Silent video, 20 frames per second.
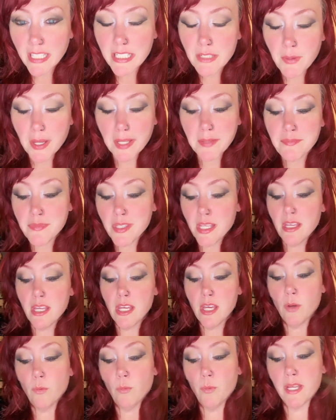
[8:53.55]
Anyway,
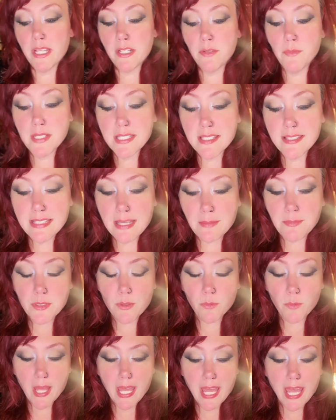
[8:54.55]
when we
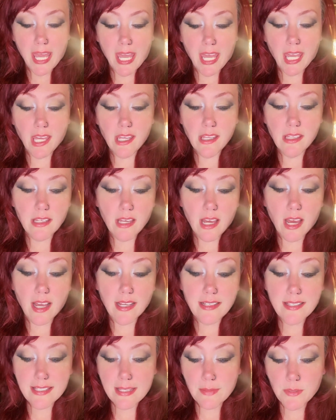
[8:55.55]
stepped away,
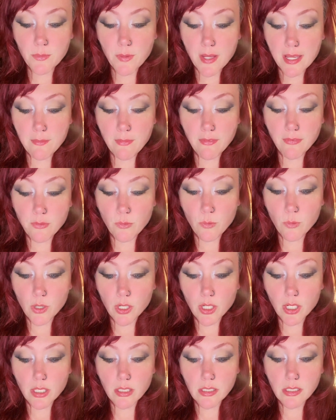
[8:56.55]
I stepped away
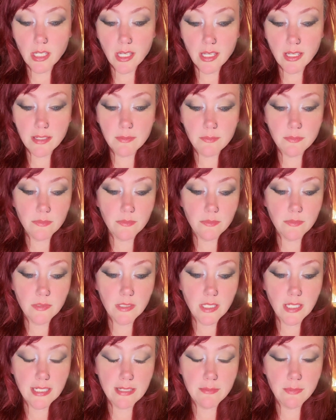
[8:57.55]
before
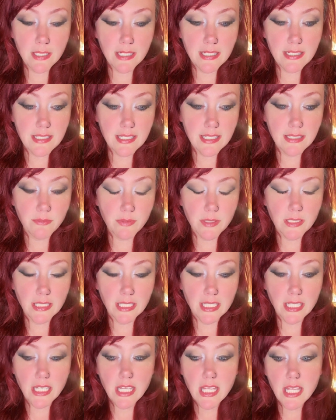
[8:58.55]
anybody did,
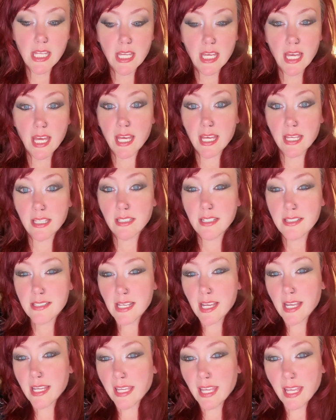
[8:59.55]
really,
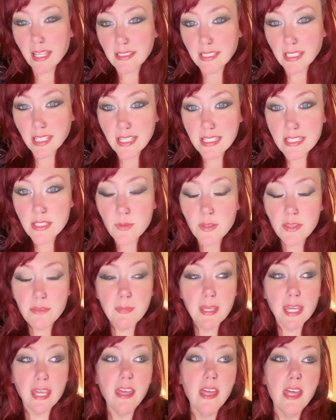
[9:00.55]
because I had the kids
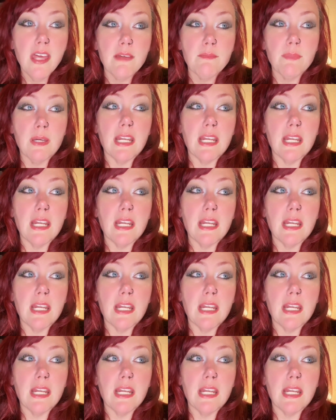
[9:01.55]
with me.